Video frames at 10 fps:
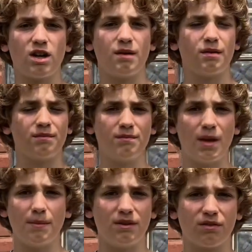and
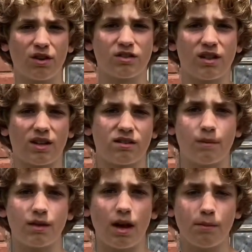maybe first, like,
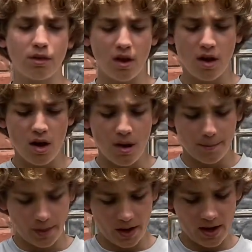sometimes.
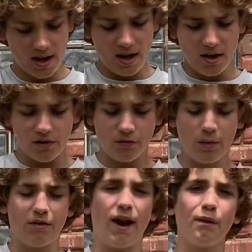But
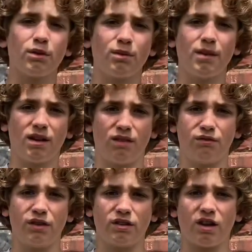if I was a middle
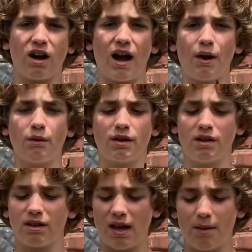infielder, I would
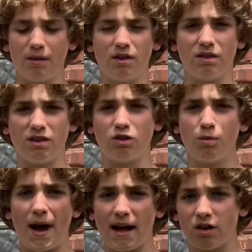game these two
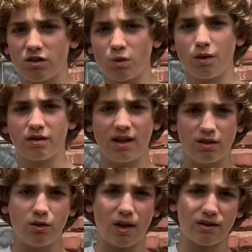patterns, the Wilson
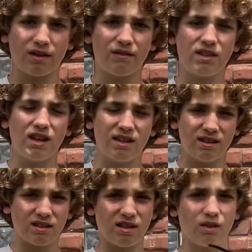
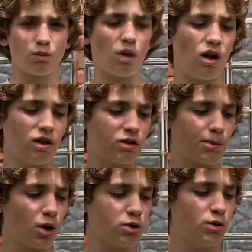A2017-86 and the Rawlings
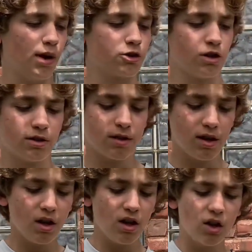Pro 200.
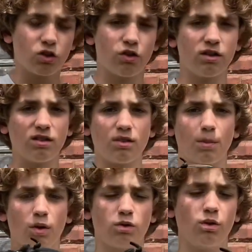So this is the
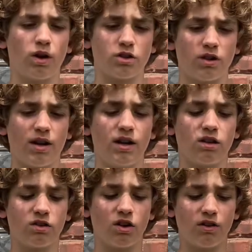Pro 200 right here.
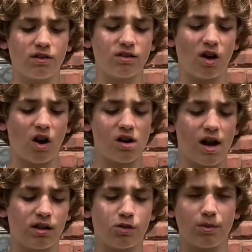This is an
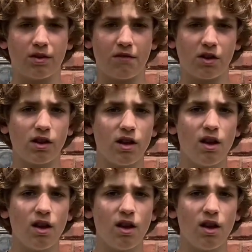R9 specifically,